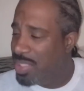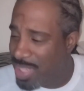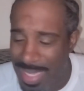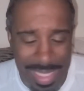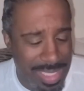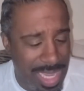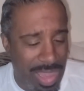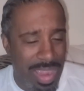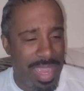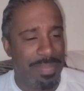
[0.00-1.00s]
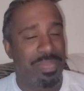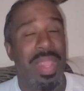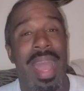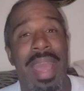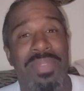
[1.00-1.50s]
Check this out, all right?
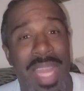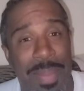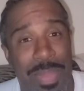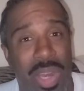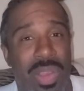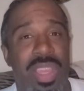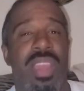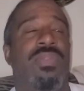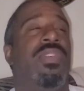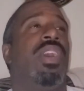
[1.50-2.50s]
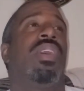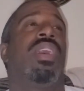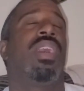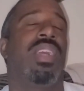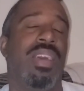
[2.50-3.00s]
I have not been on here for
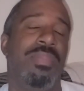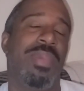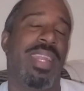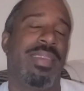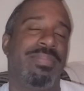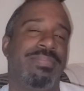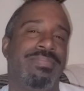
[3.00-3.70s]
a good minute.